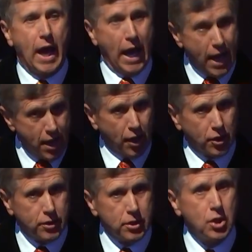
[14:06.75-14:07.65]

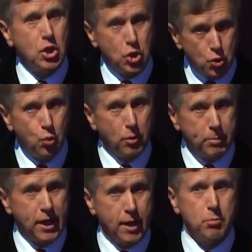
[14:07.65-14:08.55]
And you will
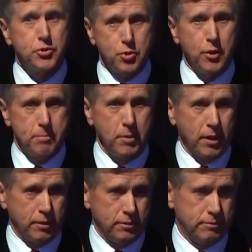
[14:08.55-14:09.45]
be able to
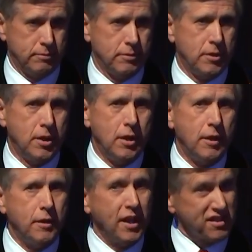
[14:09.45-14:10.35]
admit
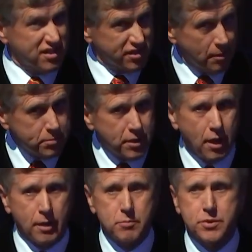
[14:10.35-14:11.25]
that
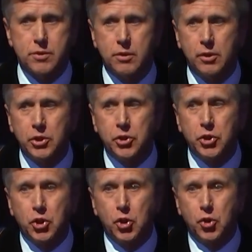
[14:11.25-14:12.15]
sometimes
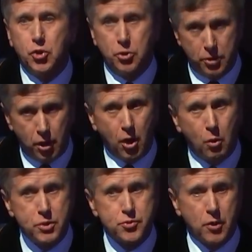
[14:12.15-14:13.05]
you're not
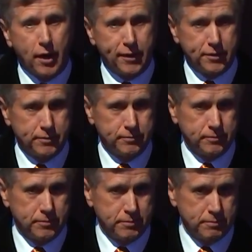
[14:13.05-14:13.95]
always right
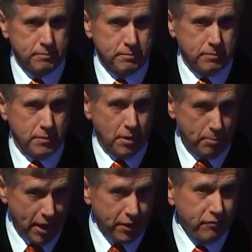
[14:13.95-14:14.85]

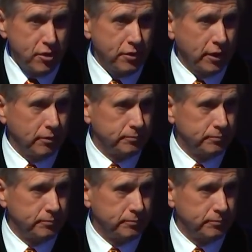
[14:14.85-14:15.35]
about everything.